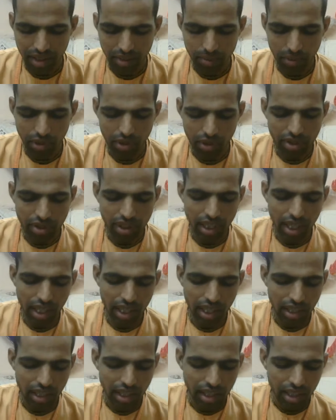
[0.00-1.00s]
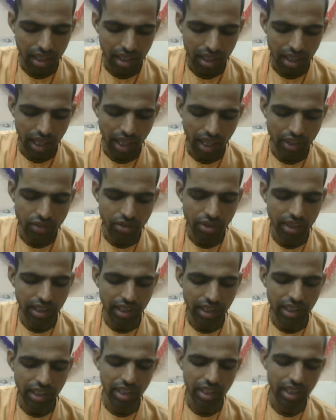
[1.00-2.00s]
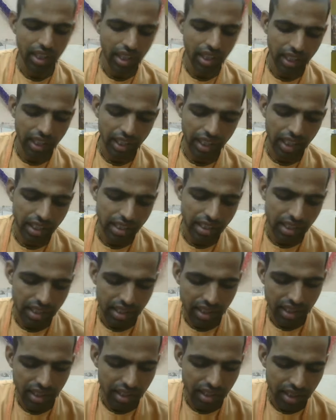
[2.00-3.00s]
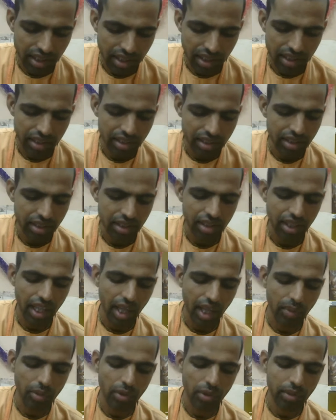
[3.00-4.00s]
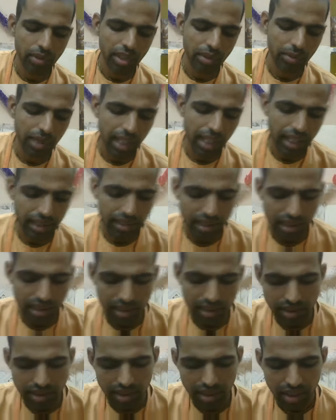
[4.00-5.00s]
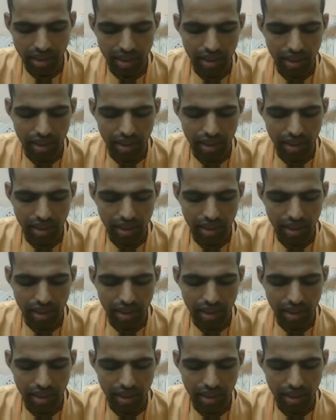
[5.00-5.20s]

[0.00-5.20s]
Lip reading: because they are actually engaged in abominable actions.